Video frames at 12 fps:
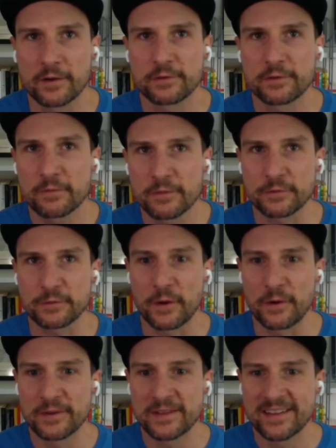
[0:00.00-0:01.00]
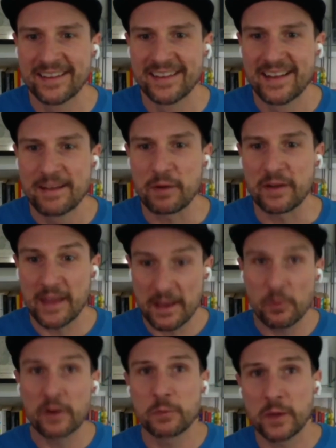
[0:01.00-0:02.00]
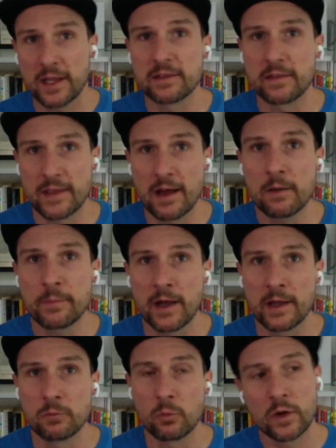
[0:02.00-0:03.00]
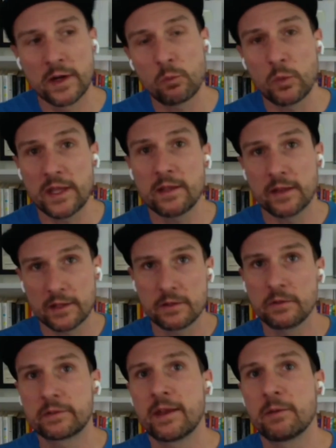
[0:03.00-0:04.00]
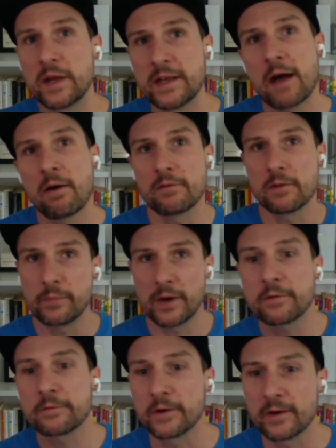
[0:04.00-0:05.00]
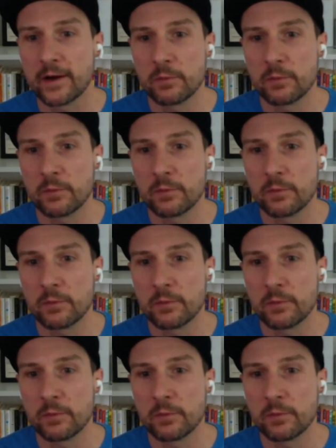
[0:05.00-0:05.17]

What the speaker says: service road, but then once we get into the Alpine, we like you said, we now have a buffer.